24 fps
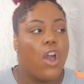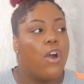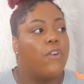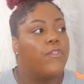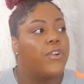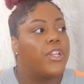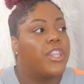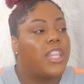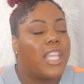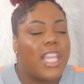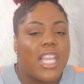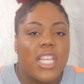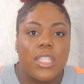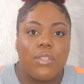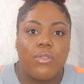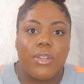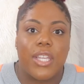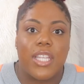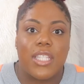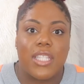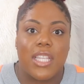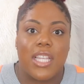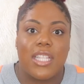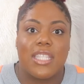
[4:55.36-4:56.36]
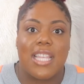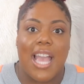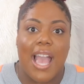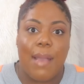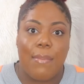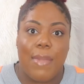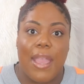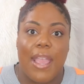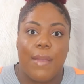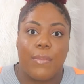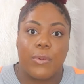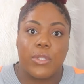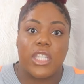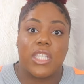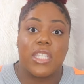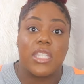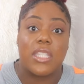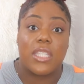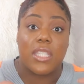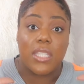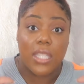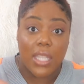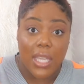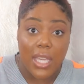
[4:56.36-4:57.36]
For these reasons, I'm able to
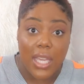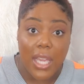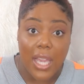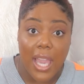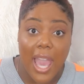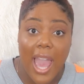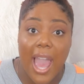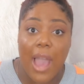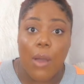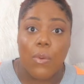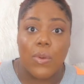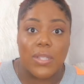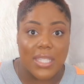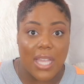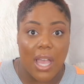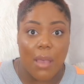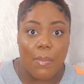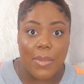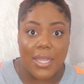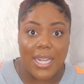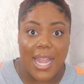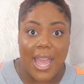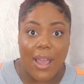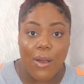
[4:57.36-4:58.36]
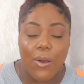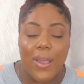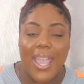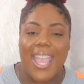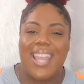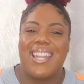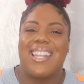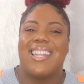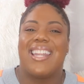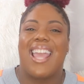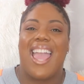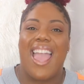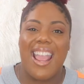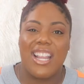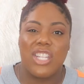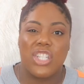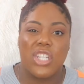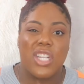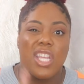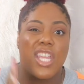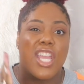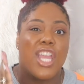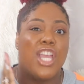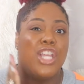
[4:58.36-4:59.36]
see how it's coming out, and it
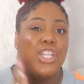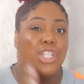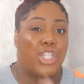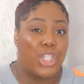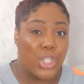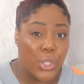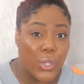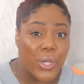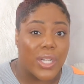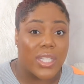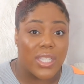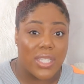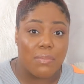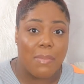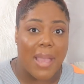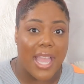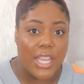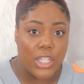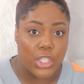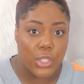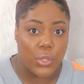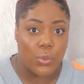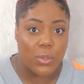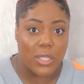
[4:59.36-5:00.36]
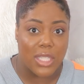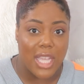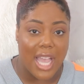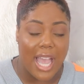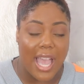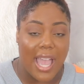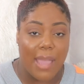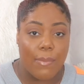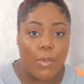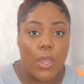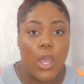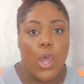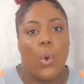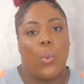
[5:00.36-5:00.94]
actually shortens my shoot time.